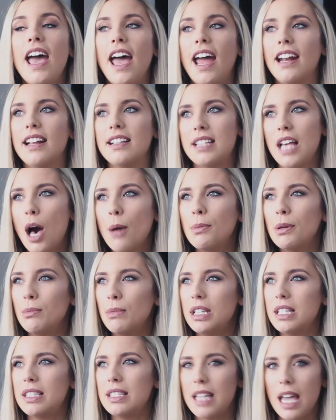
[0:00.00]
and it's helping
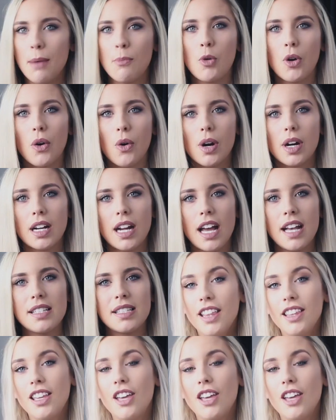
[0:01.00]
me stay more organized.